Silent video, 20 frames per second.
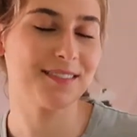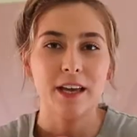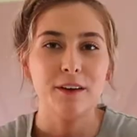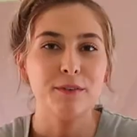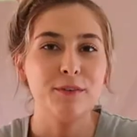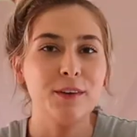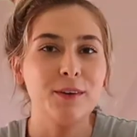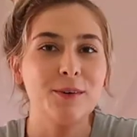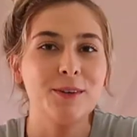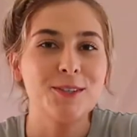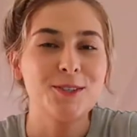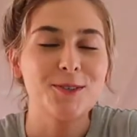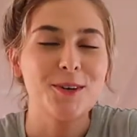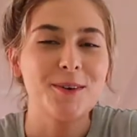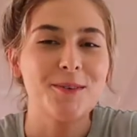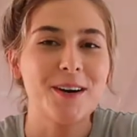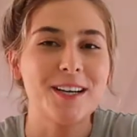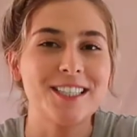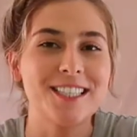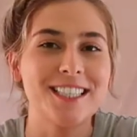If you
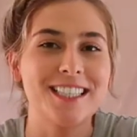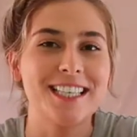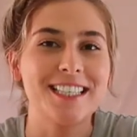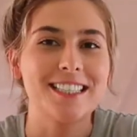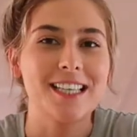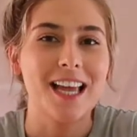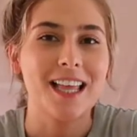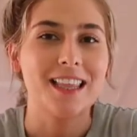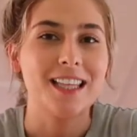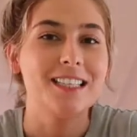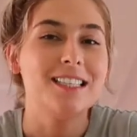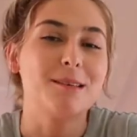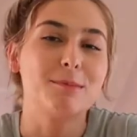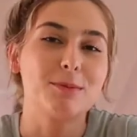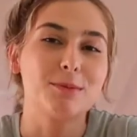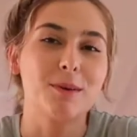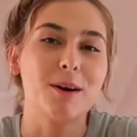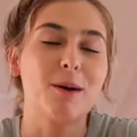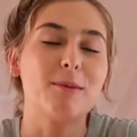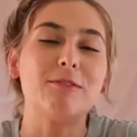enjoy watching this and the
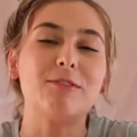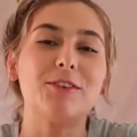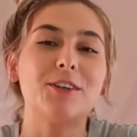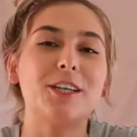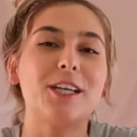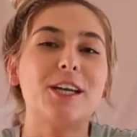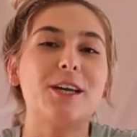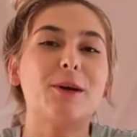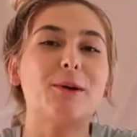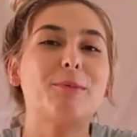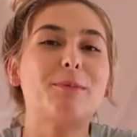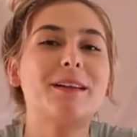tips were helpful to you,